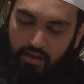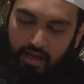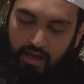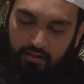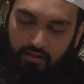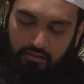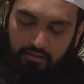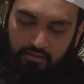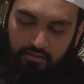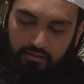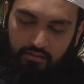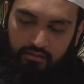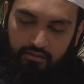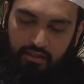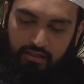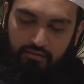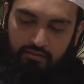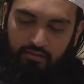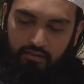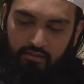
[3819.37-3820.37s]
And
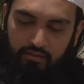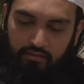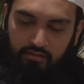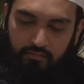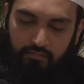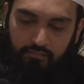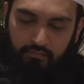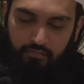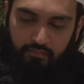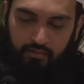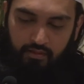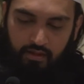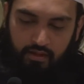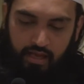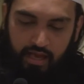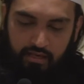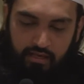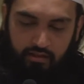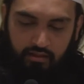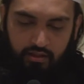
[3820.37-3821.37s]
there isn't
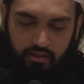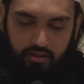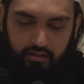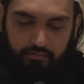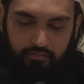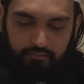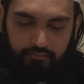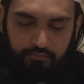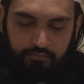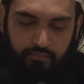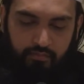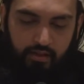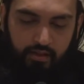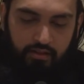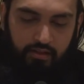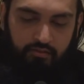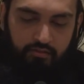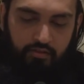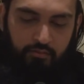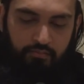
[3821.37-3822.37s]
anything,
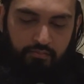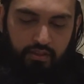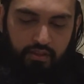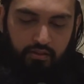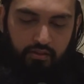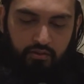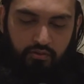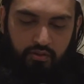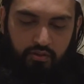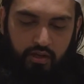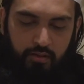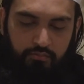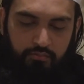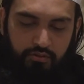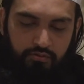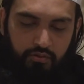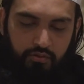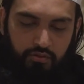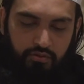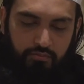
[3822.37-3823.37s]
there's something, to, I'm
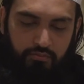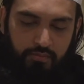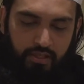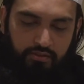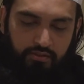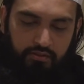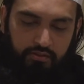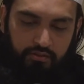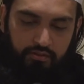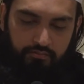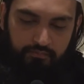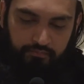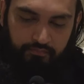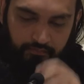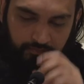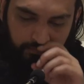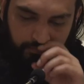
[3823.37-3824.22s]
just going to mention.